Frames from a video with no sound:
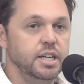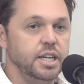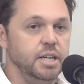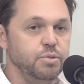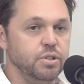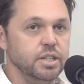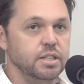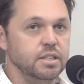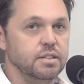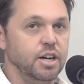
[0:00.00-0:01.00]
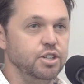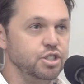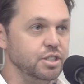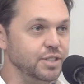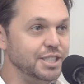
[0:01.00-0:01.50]
he brought an
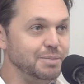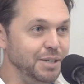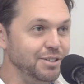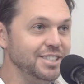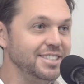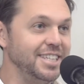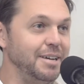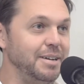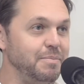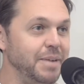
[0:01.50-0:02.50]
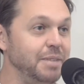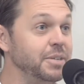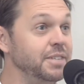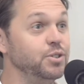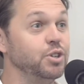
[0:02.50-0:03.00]
ocean of experience that made
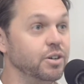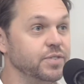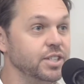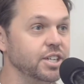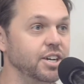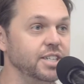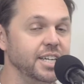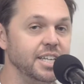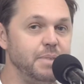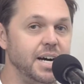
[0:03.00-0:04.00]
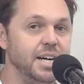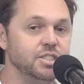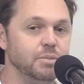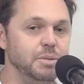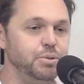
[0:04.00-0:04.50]
me feel confident going down that path.
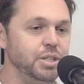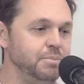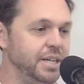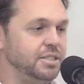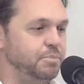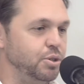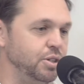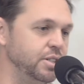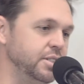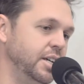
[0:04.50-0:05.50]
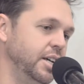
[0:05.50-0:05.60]
So we put in place a board.